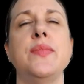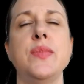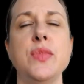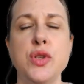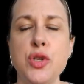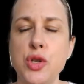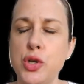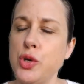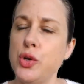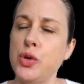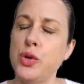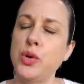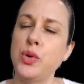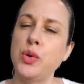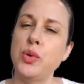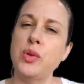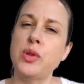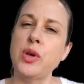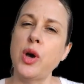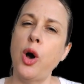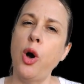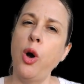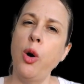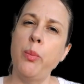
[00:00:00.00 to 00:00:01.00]
to
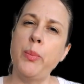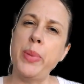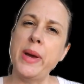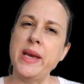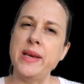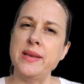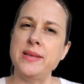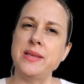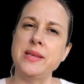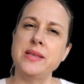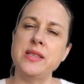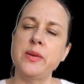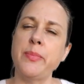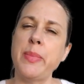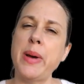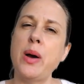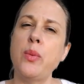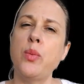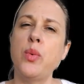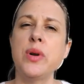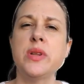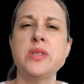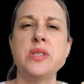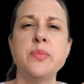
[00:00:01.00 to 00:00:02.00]
the whole piece. It's
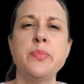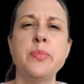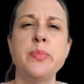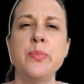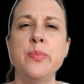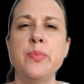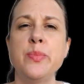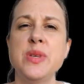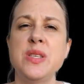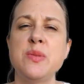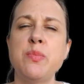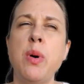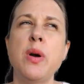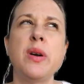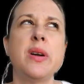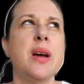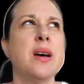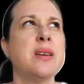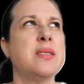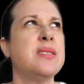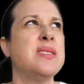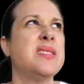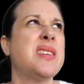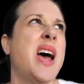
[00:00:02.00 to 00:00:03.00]
about this
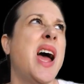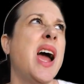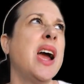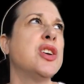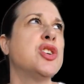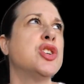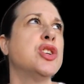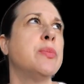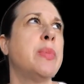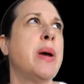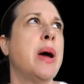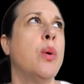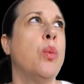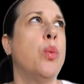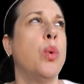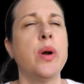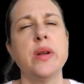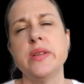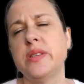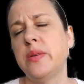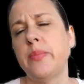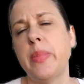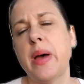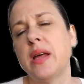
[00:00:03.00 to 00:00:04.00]
podcast is actually about what
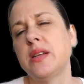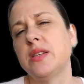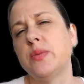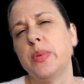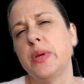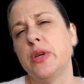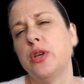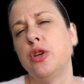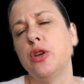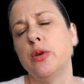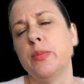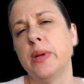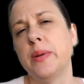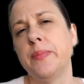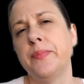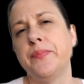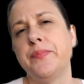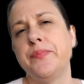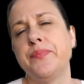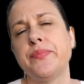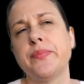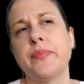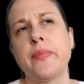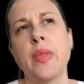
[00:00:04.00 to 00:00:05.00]
it's about to be human.
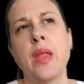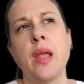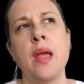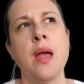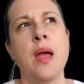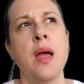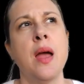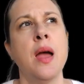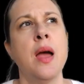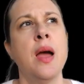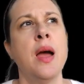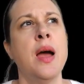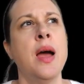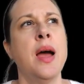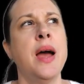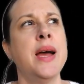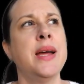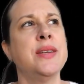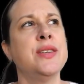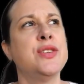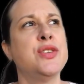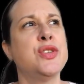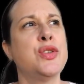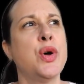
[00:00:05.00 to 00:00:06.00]

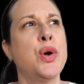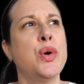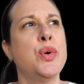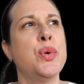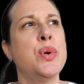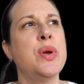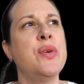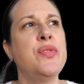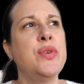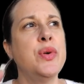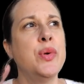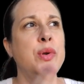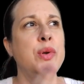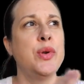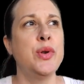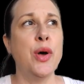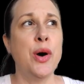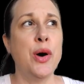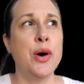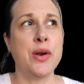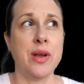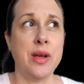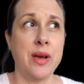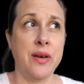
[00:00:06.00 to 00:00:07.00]
And so if you're
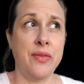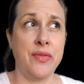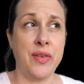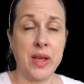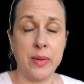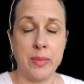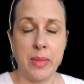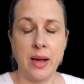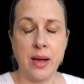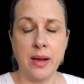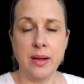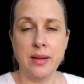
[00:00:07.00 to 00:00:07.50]
not female,